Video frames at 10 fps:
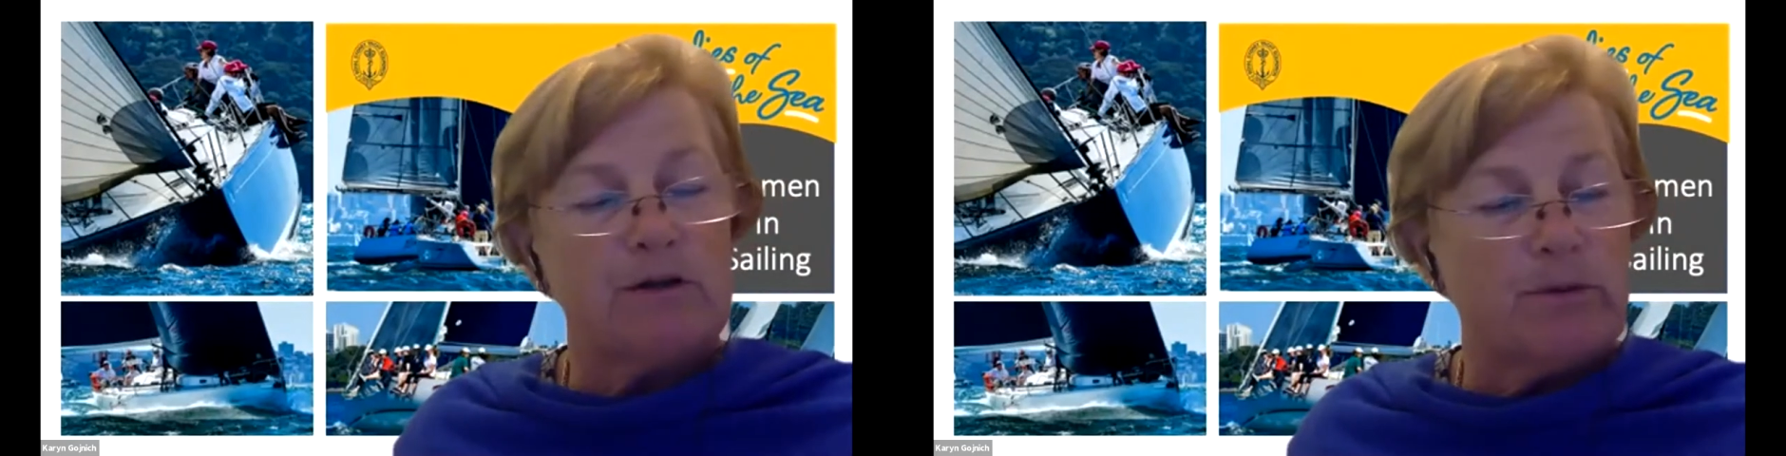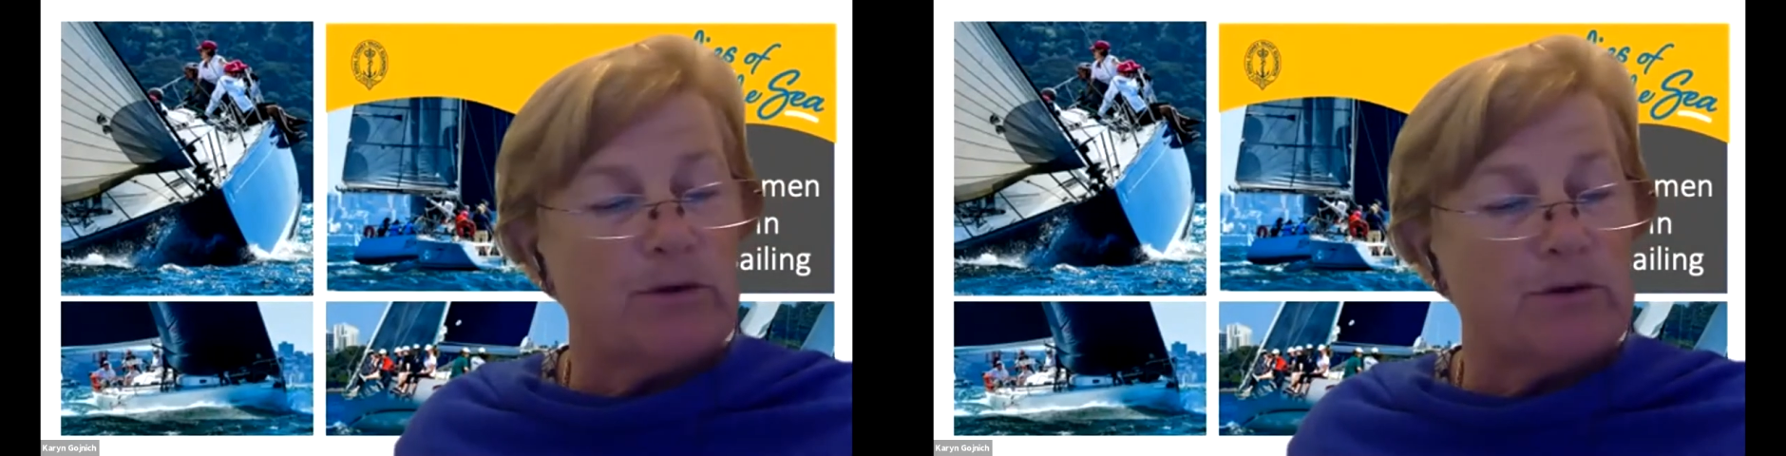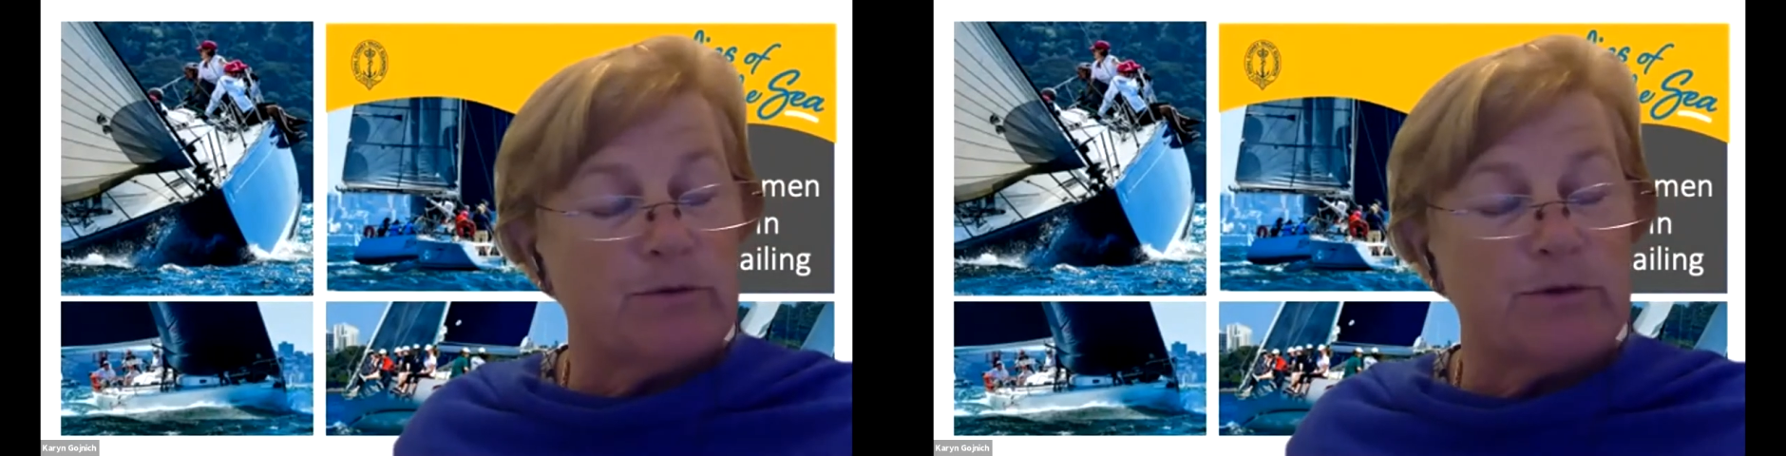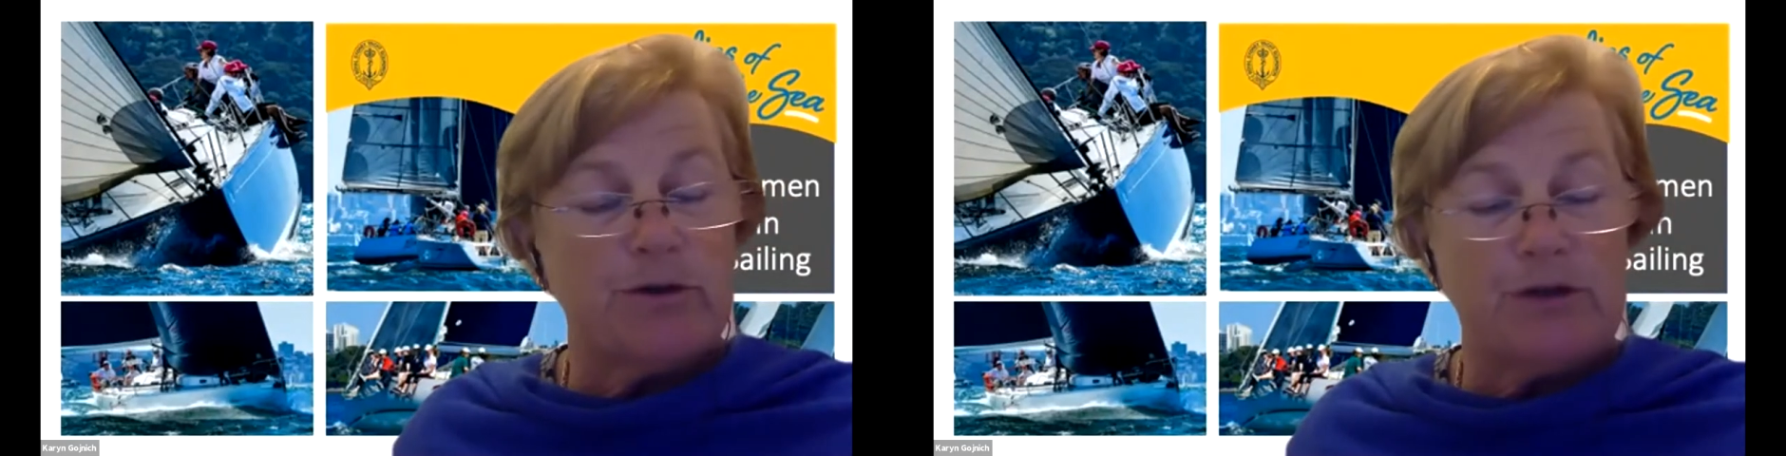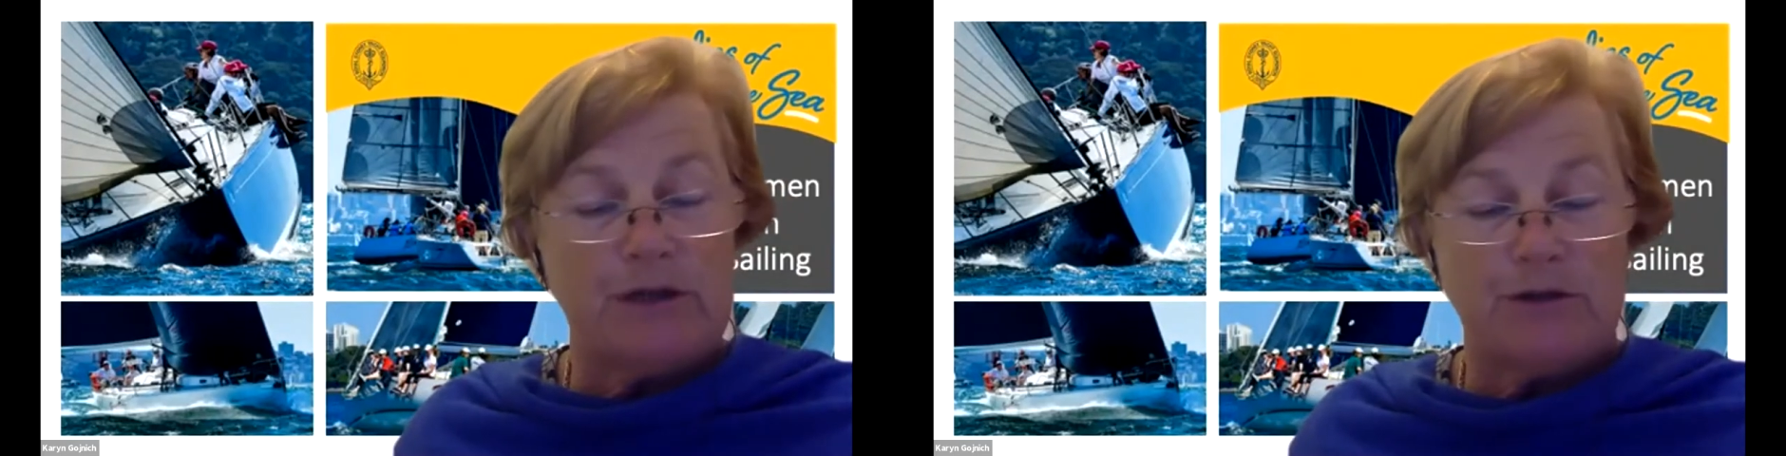boats were
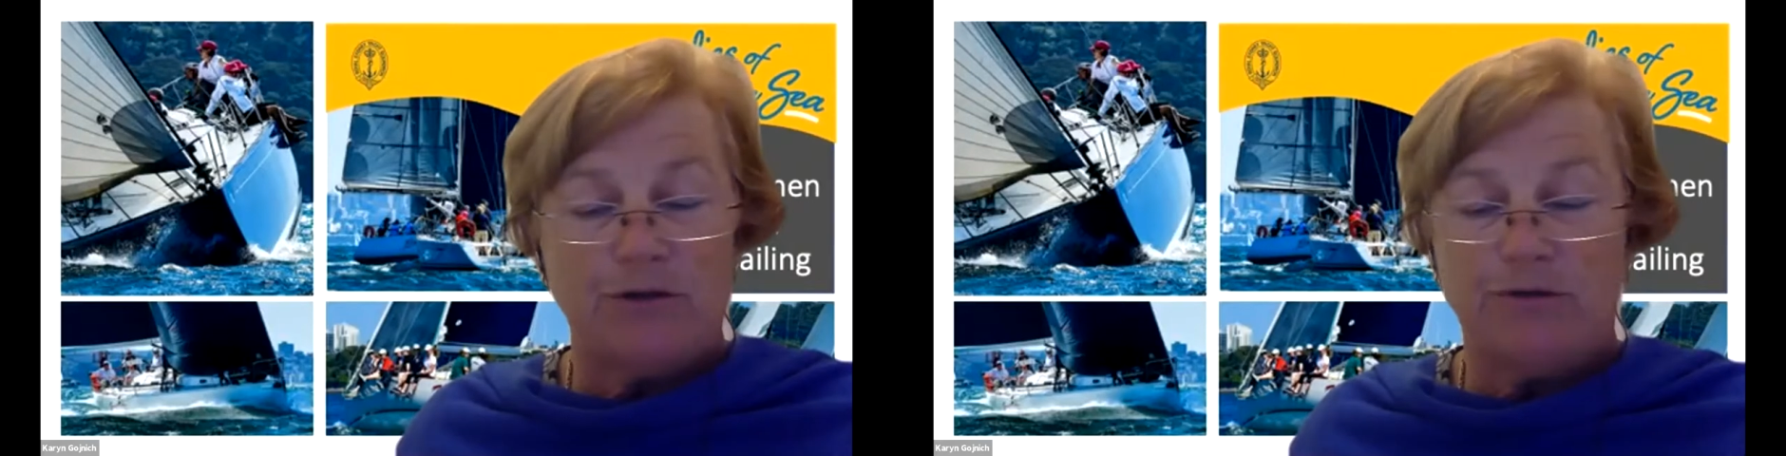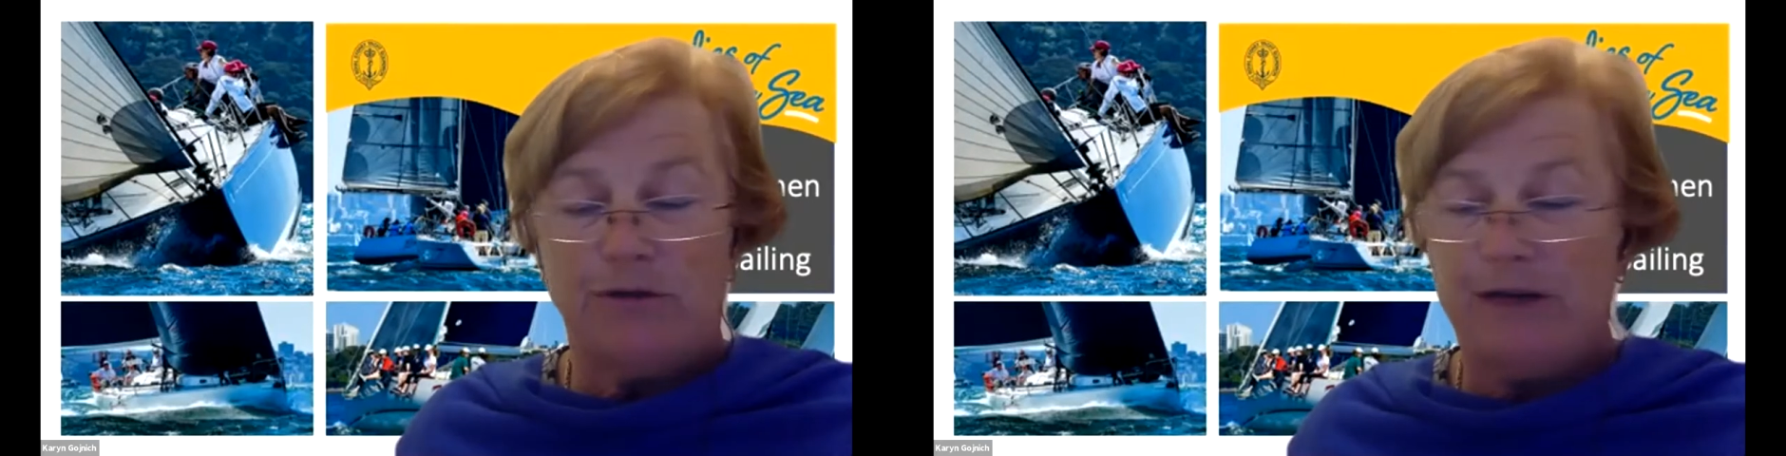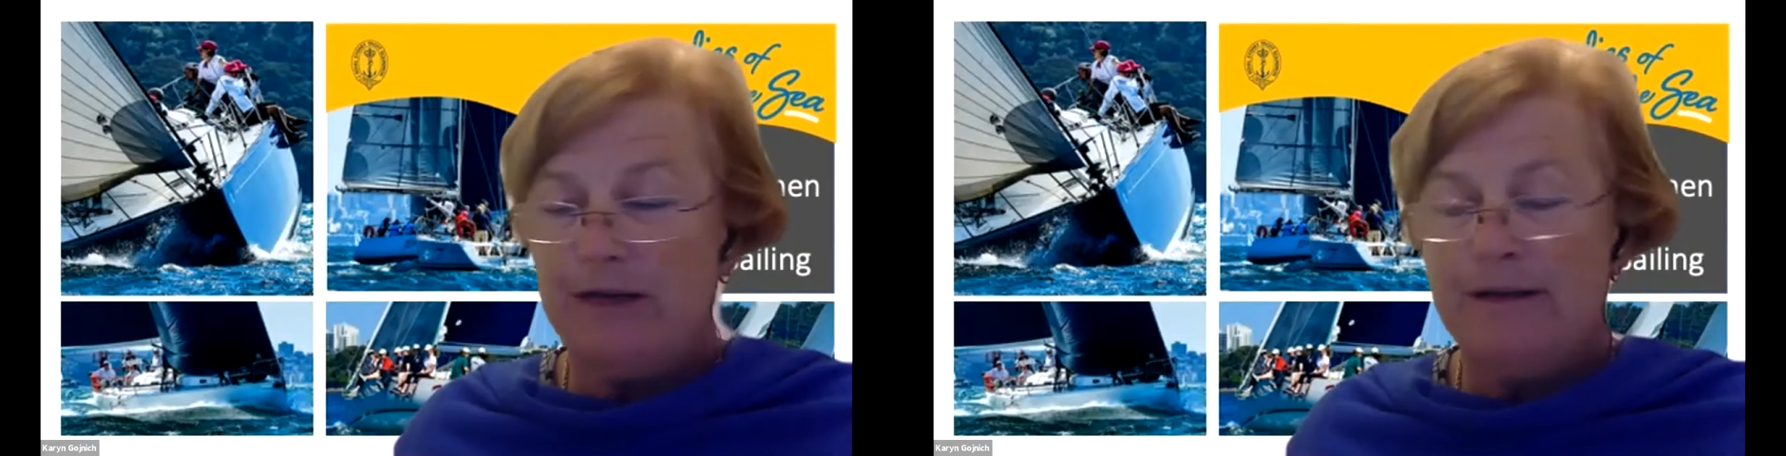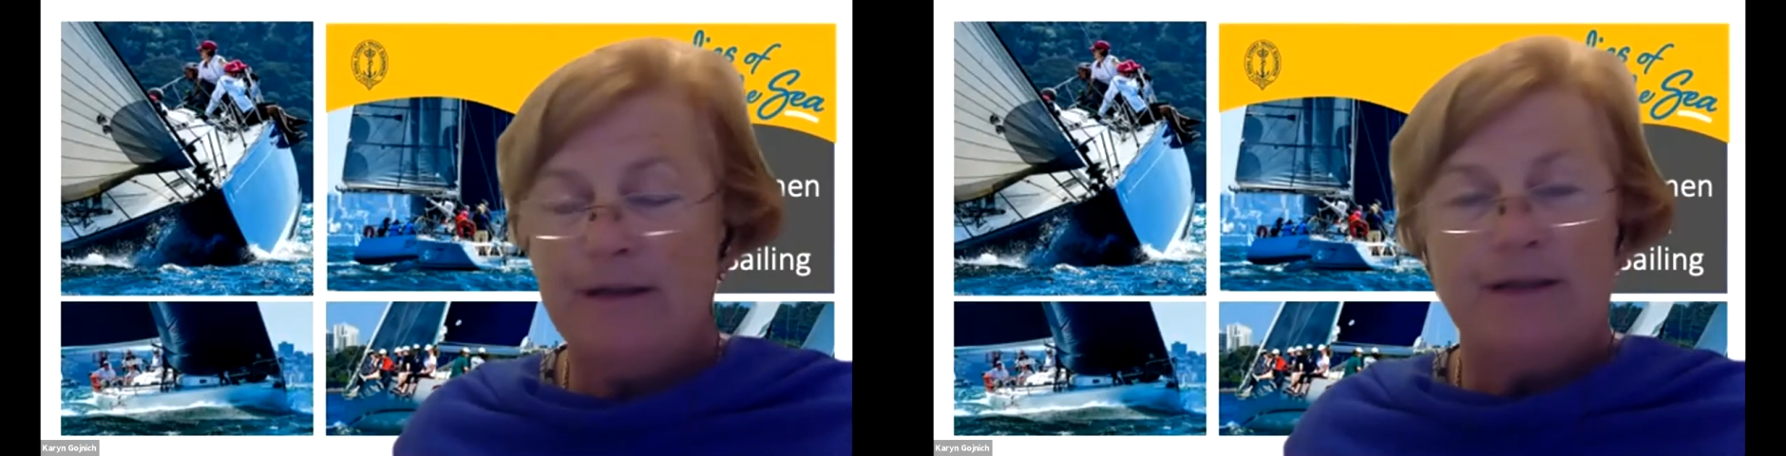turning too far,